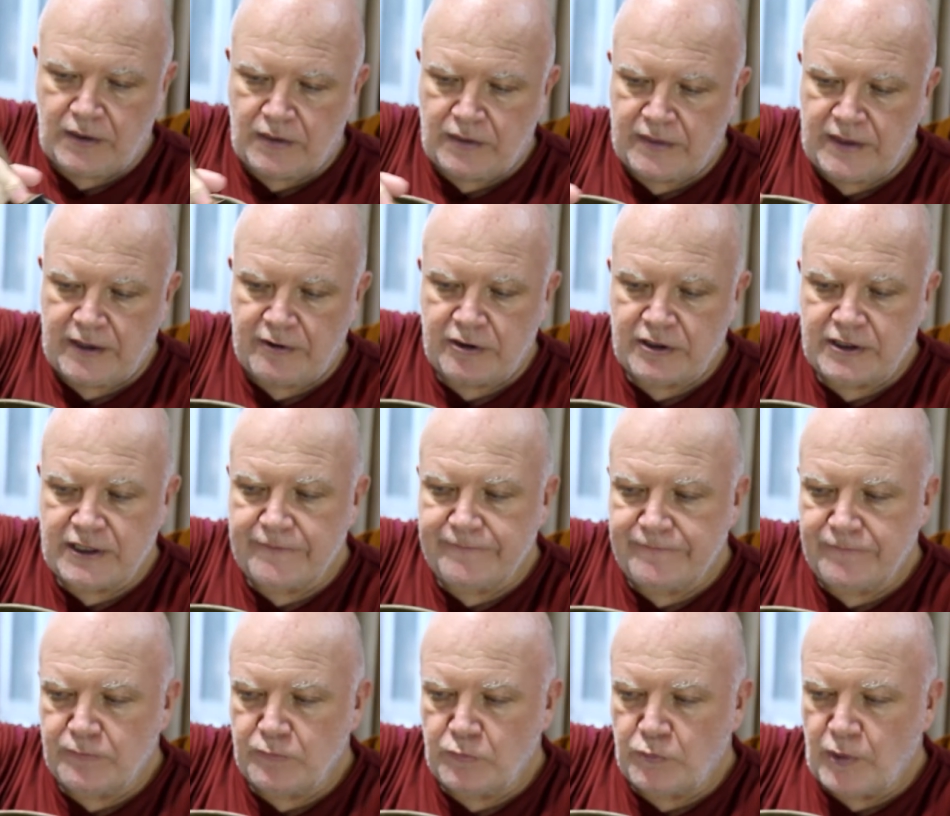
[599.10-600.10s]
there are
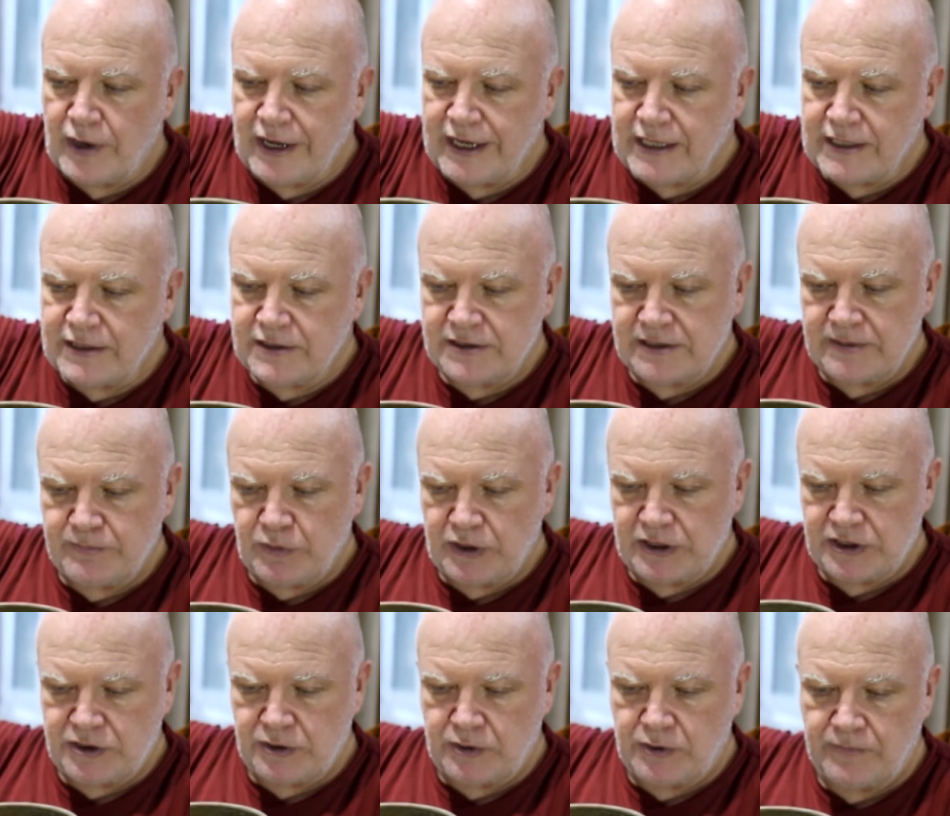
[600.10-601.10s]
different ways in
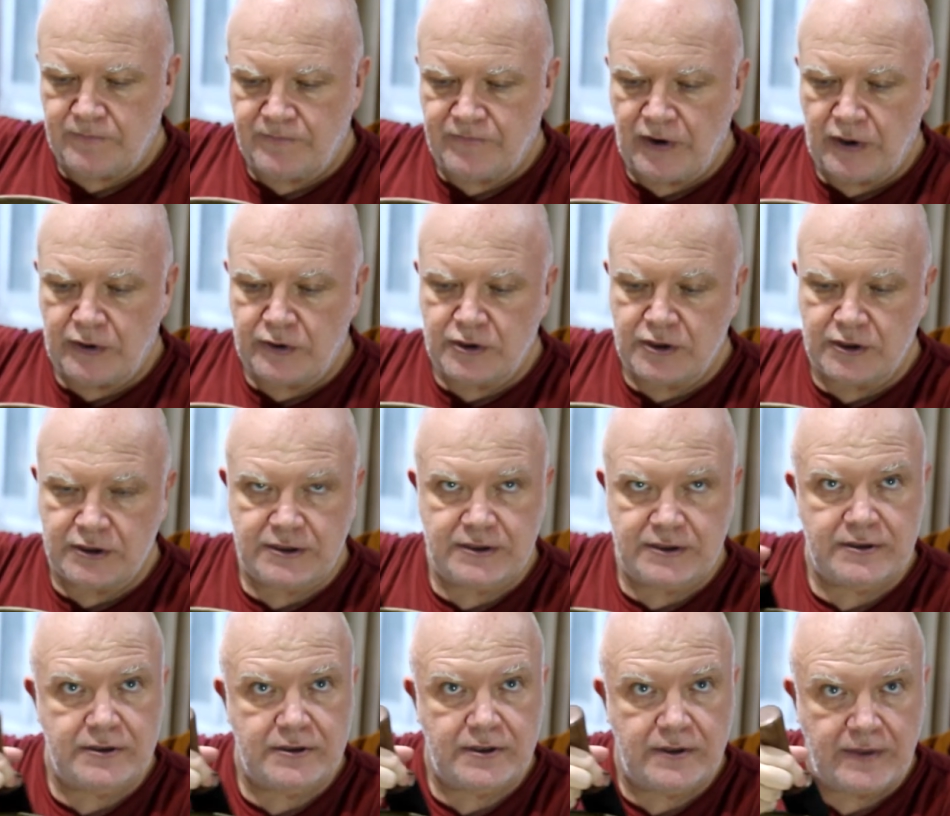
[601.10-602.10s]
which you can
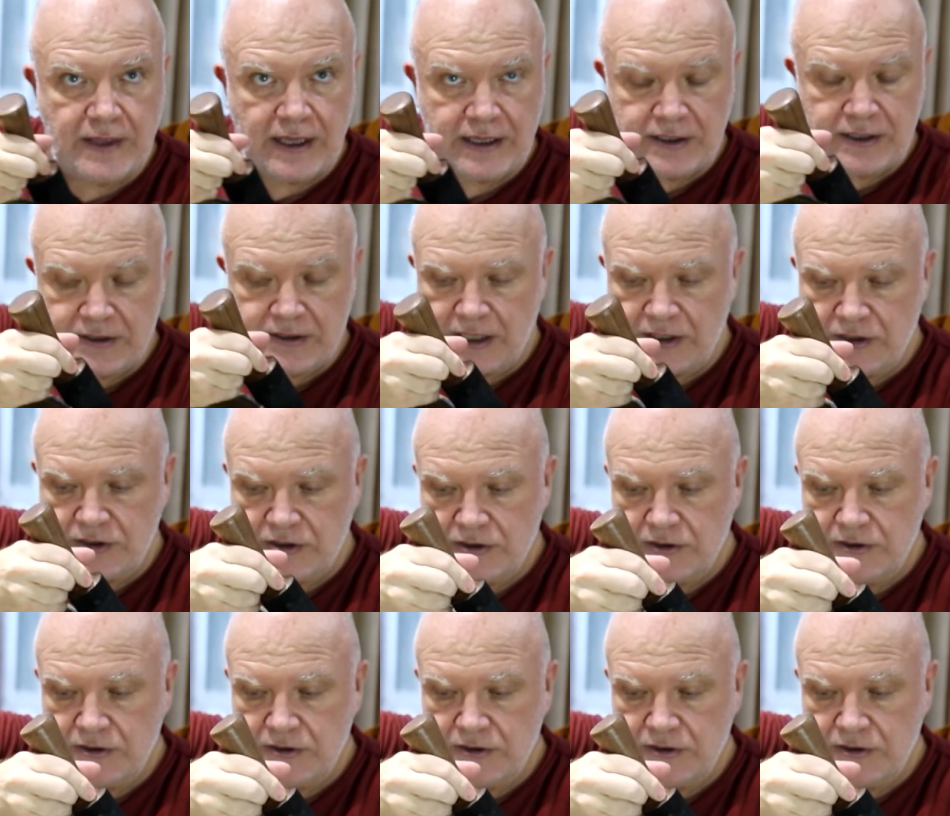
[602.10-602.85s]
focus that attention.